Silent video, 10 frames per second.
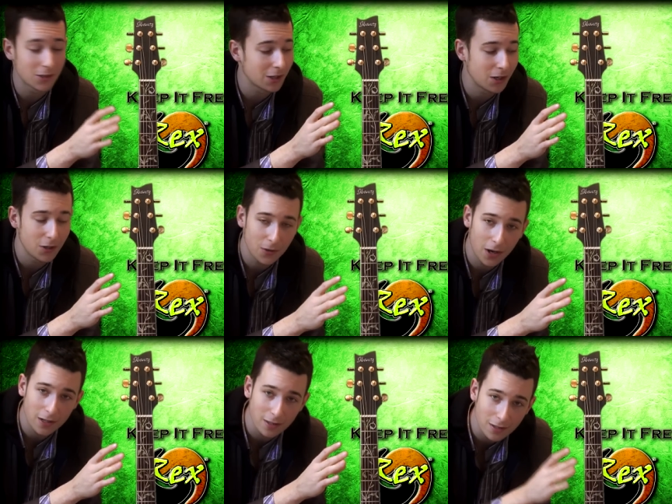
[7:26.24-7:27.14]
which I know you
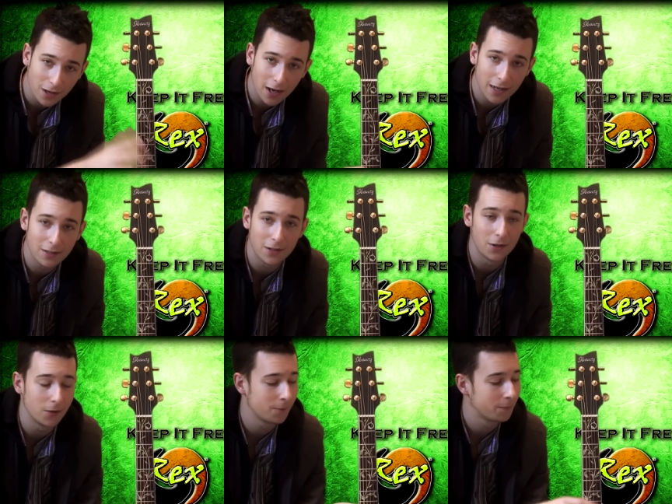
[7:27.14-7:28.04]
guys are dying to
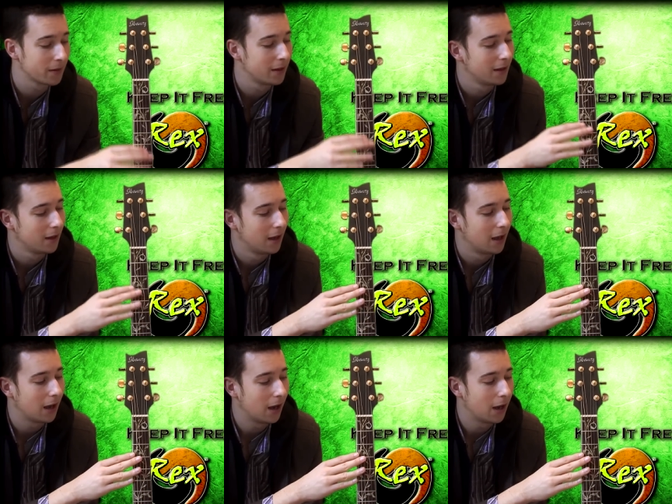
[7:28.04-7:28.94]
do,
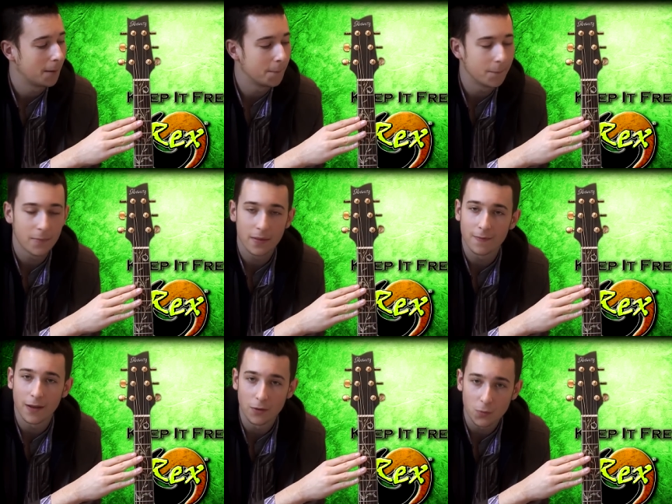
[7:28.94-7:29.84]
um,
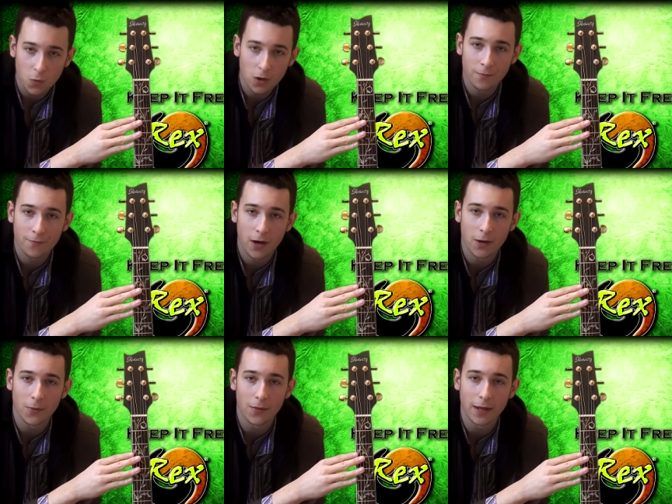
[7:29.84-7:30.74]
there is one
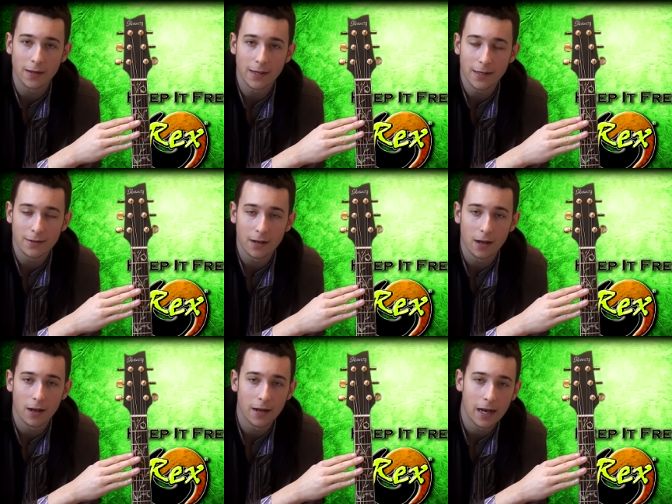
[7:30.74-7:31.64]
final thing that you need to
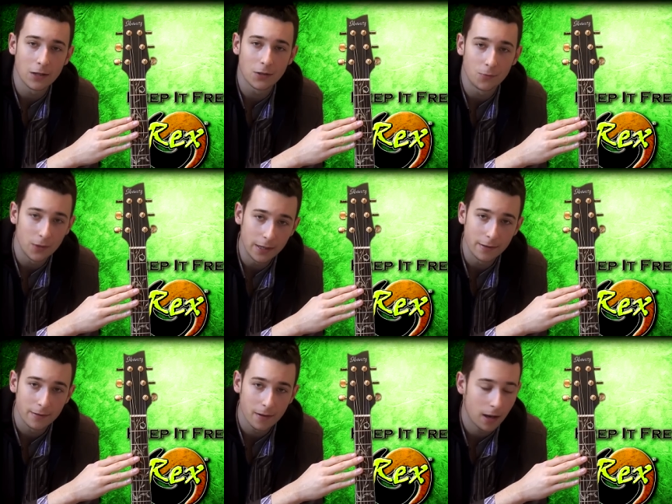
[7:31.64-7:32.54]
learn how to
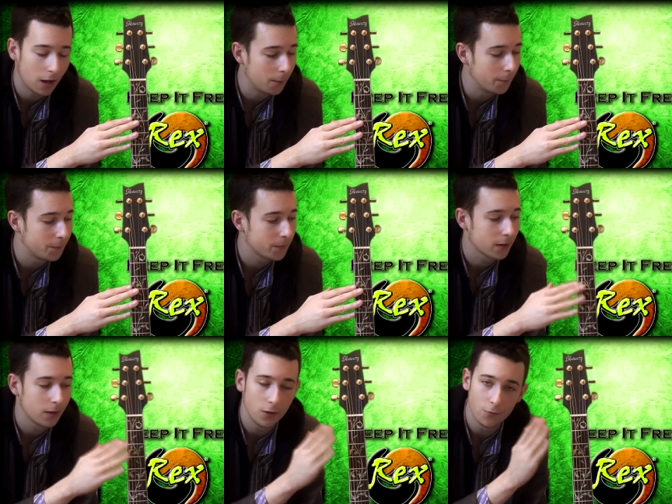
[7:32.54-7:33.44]
read. Um,
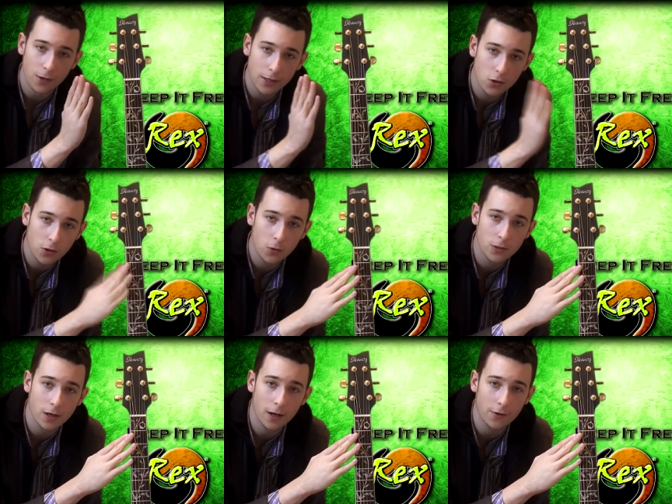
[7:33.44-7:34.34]
you've read
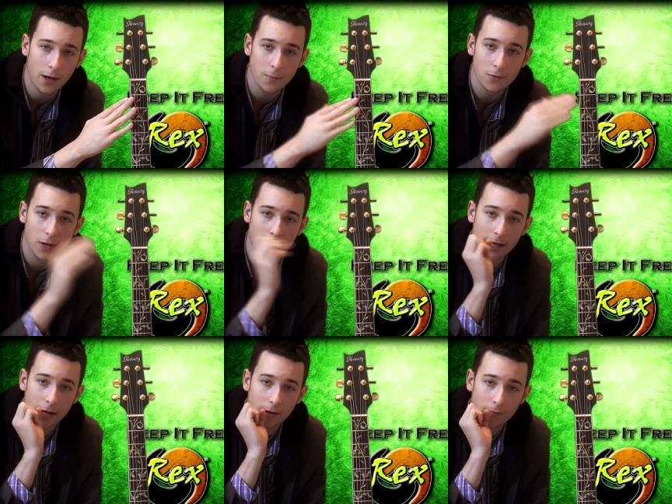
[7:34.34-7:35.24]
chord diagrams, so I
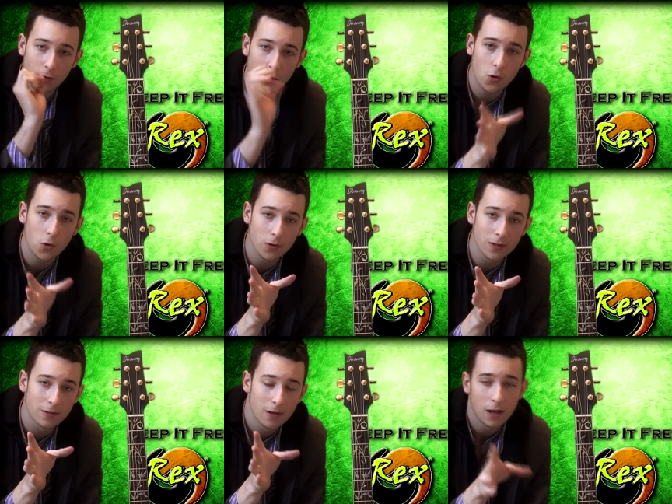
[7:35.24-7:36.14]
can now give you
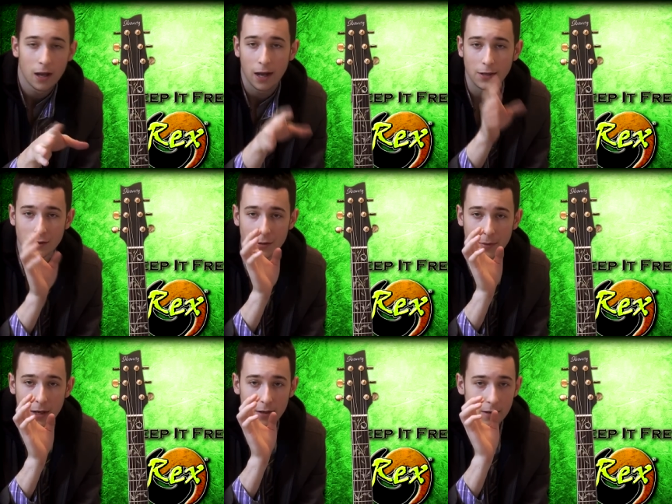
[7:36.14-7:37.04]
chords, and you should
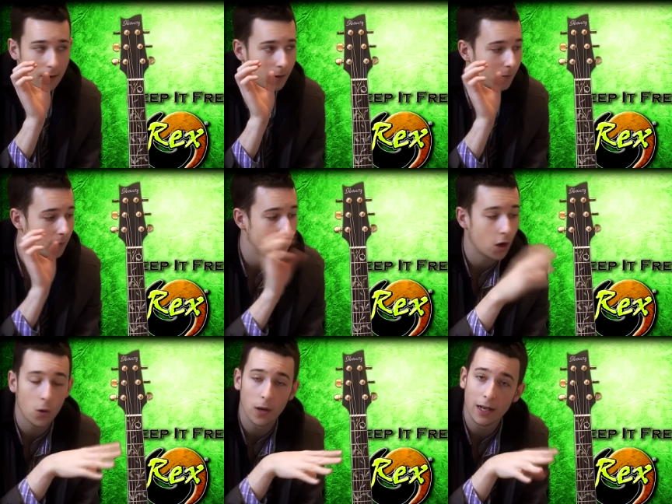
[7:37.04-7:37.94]
be able to
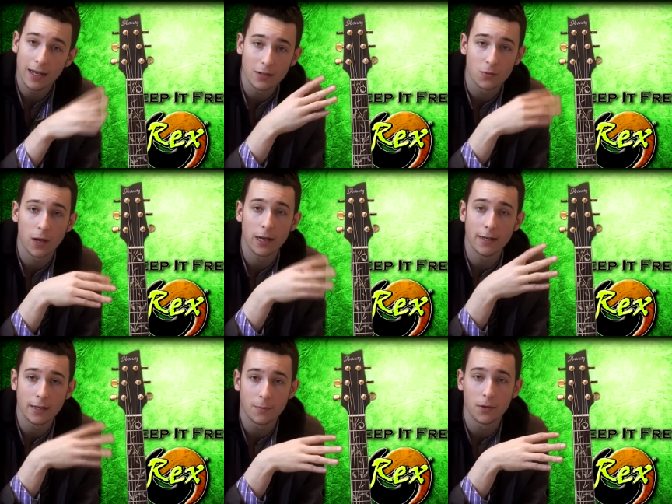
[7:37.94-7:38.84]
know at least where
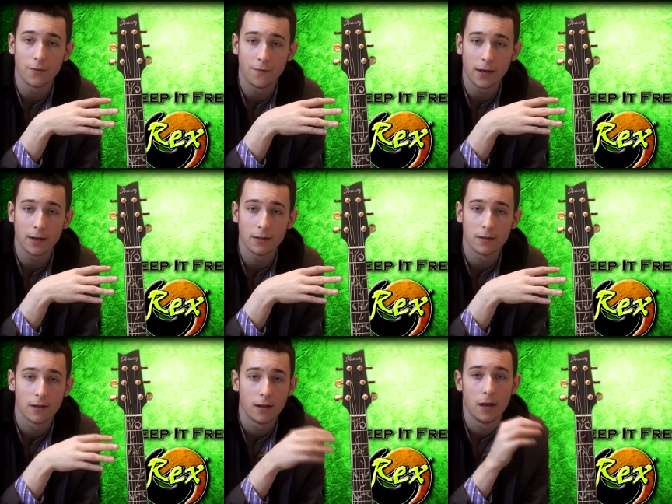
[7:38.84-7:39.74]
you need to put your
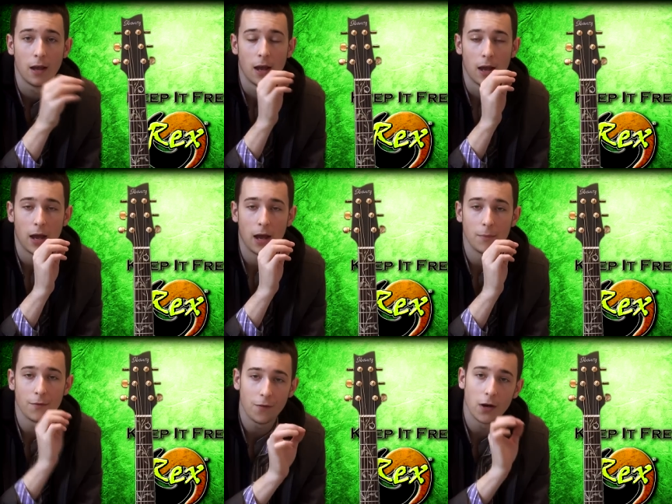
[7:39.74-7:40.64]
fingers.
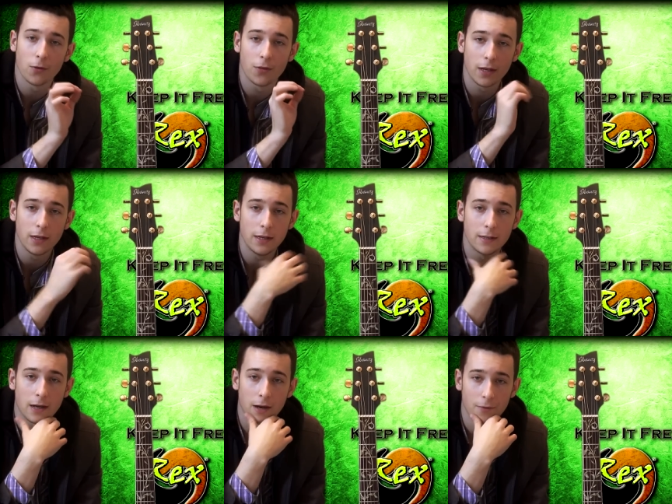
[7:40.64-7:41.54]
Um, the final thing you
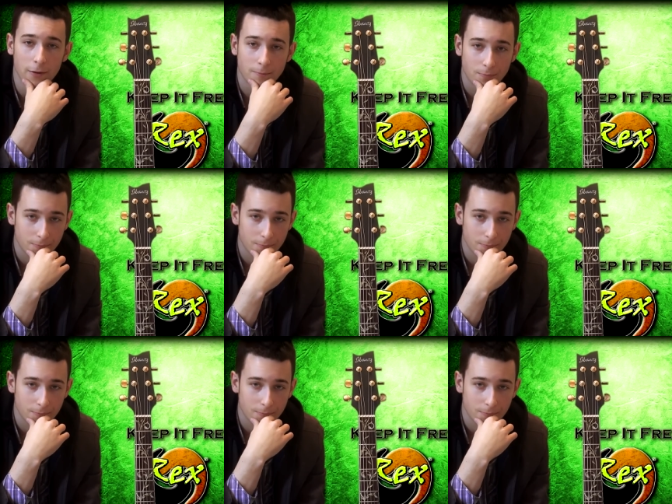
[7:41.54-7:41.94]
need to cover